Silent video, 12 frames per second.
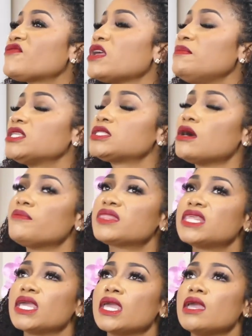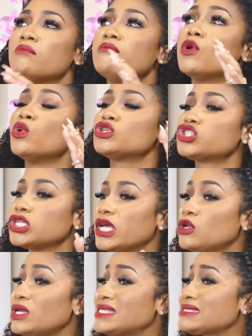to be something emotional. It
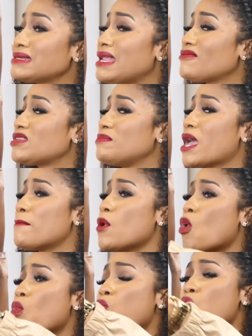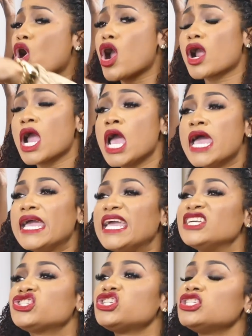don't necessarily have to be about work.
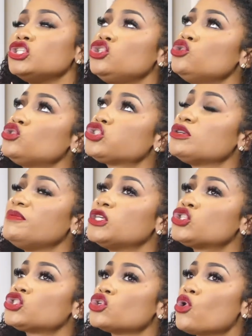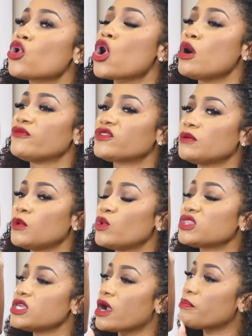You should be so comfortable
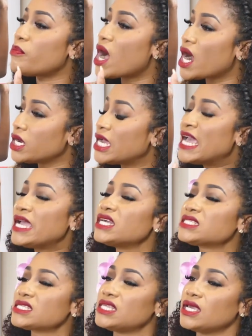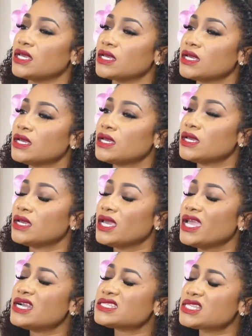with your part. Here's the thing.
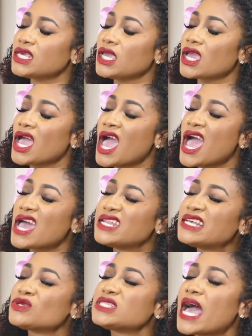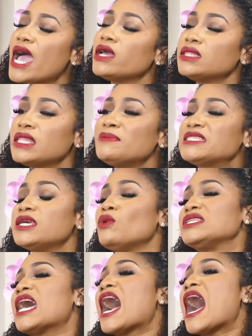Here's the thing. That's what let me tell you
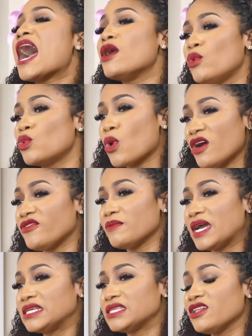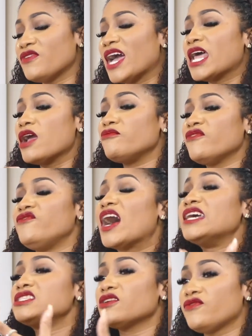what I would want for myself and
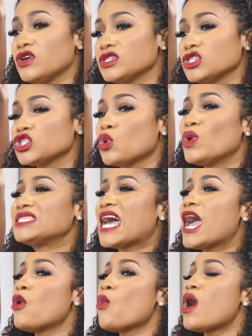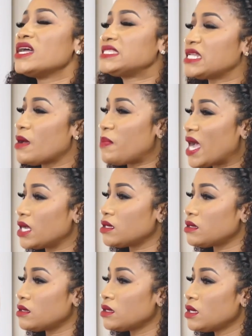vice versa. So what I want in a partner,
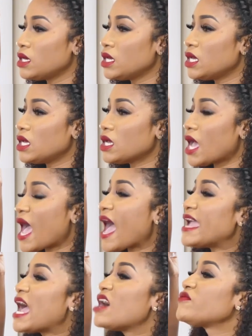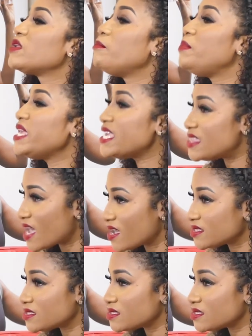I have to be that.